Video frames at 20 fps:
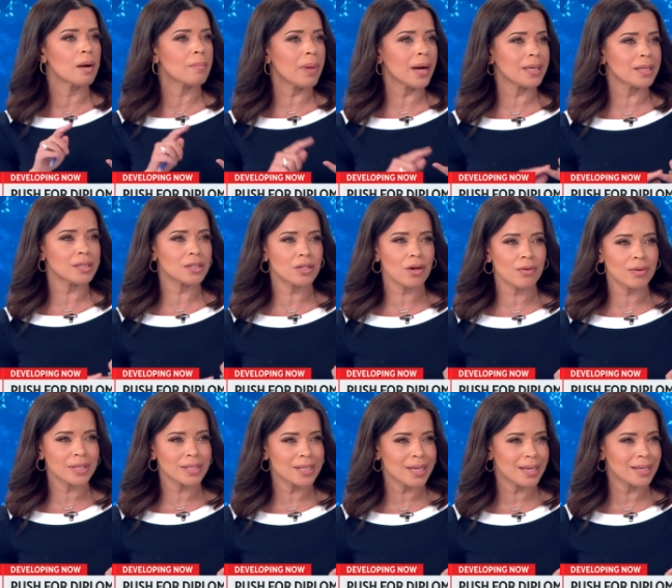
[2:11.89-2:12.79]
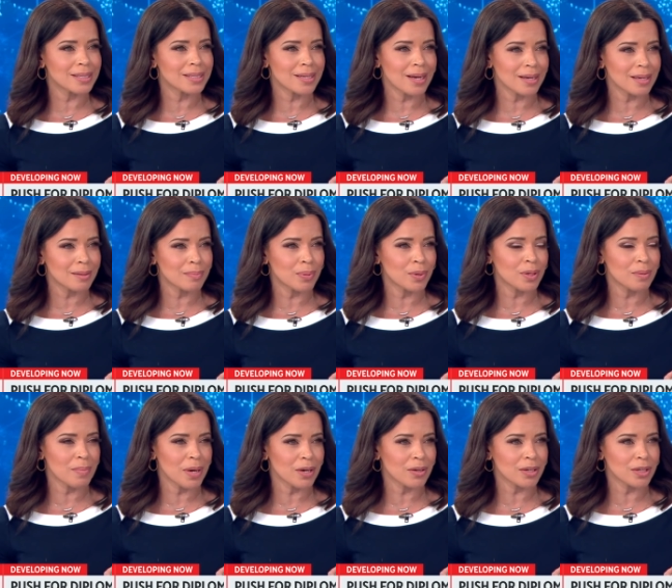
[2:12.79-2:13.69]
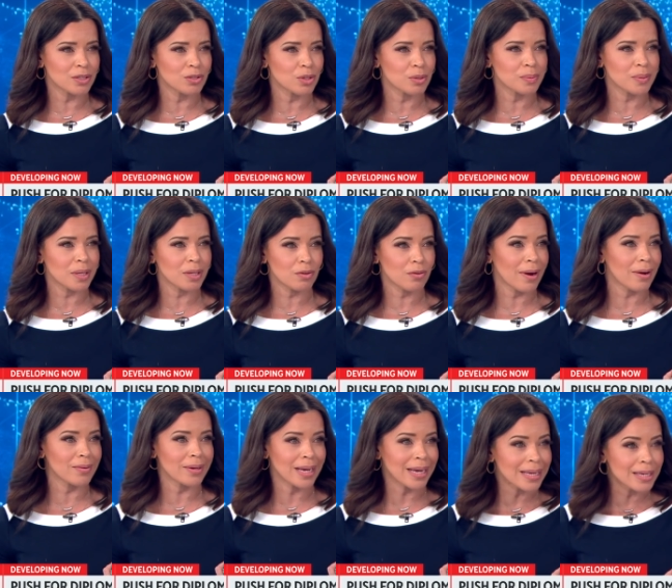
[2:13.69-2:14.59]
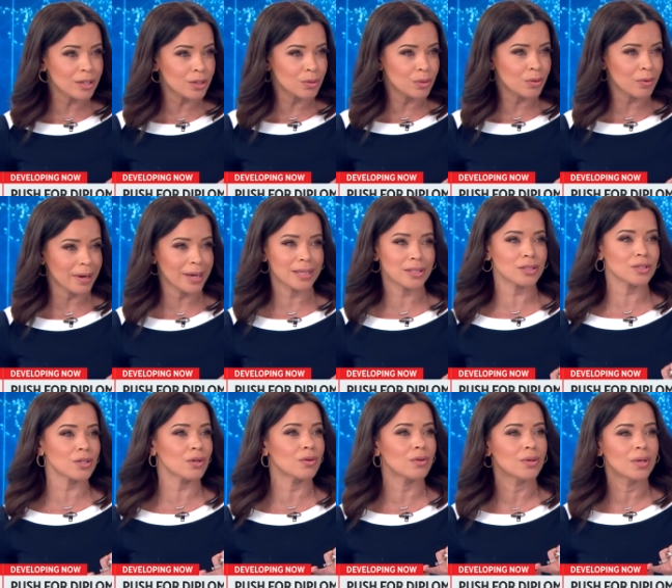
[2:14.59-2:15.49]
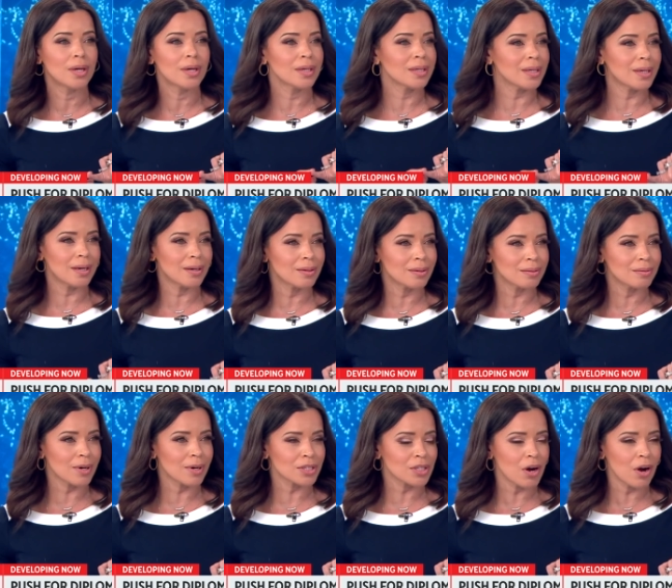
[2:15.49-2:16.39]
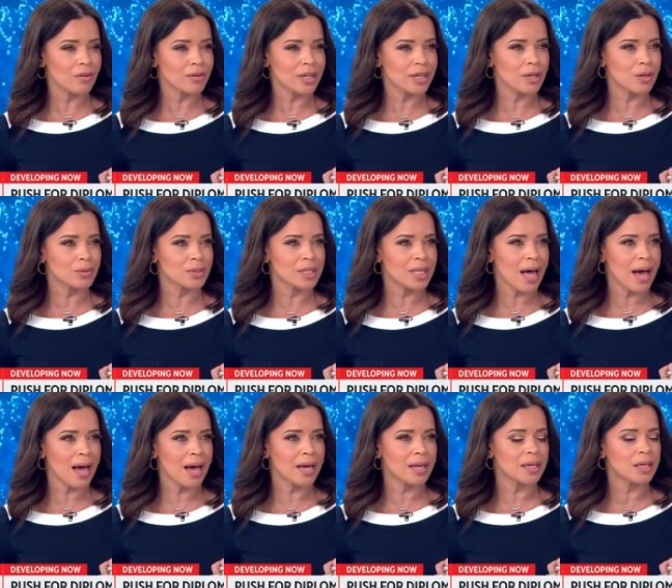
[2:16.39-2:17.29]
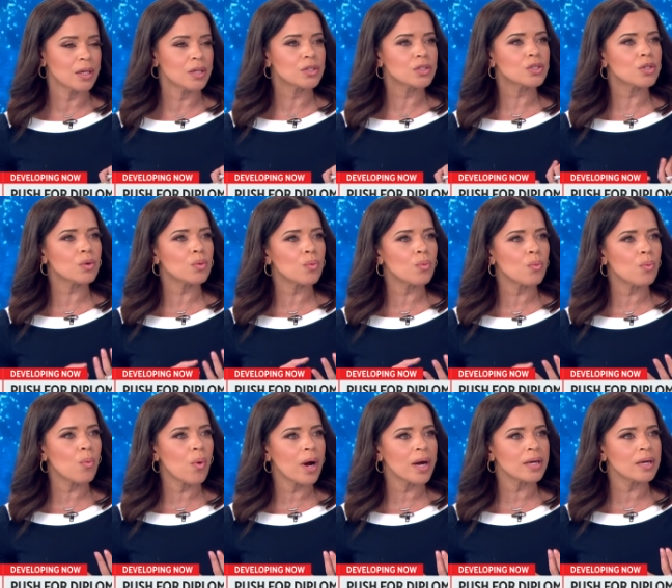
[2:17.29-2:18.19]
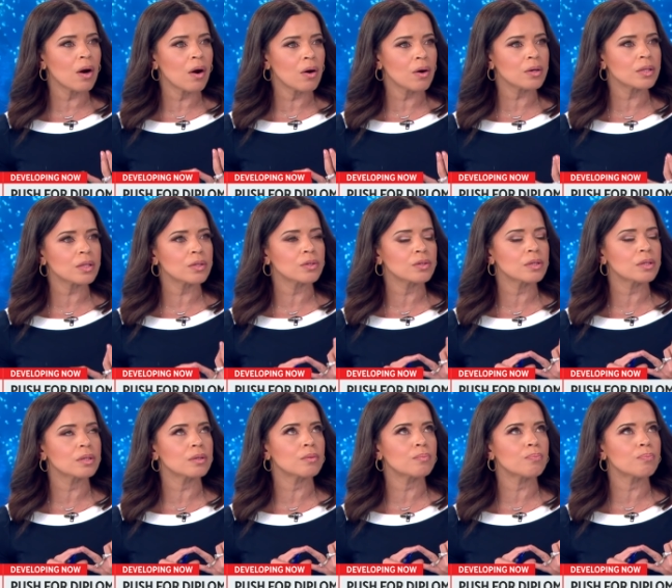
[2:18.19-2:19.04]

Biden has already said he's not going to put American troops on the ground in Ukraine. So, you know, Russia already knows that. So what are the